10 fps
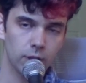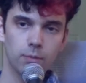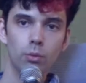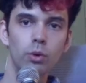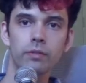
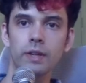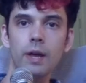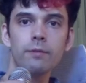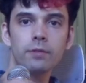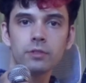more of an
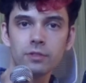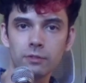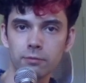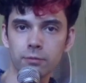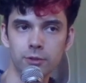emphasis
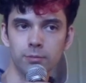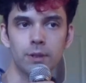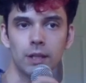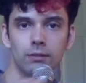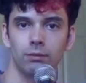of just
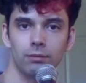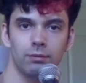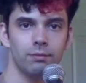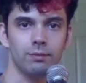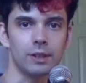me,
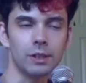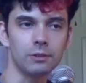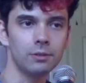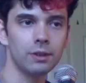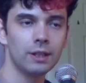you know?
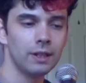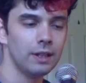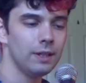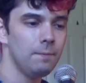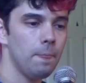
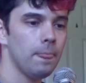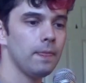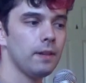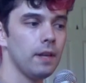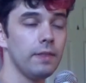
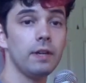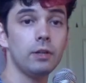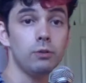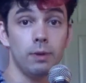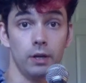And then I
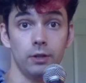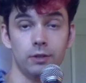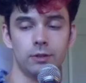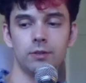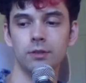do my art,
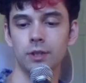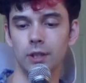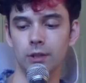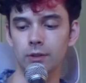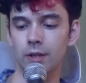you
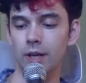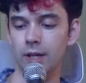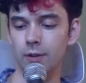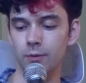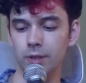know? I
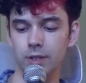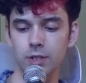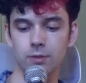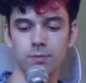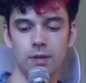don't want to
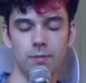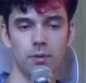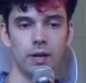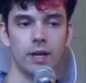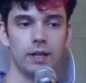just be a
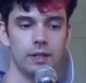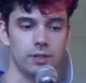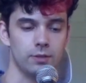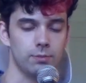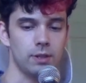brand and
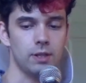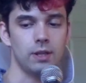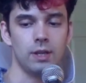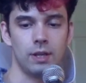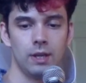just be
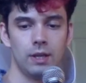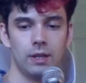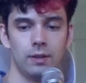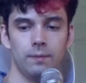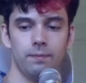
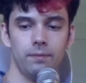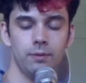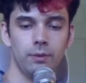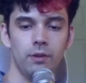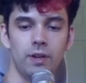
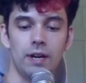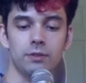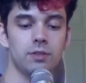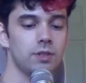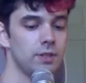whatever. I
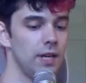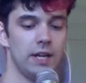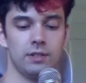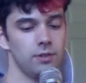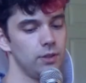
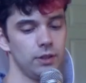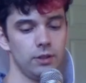just took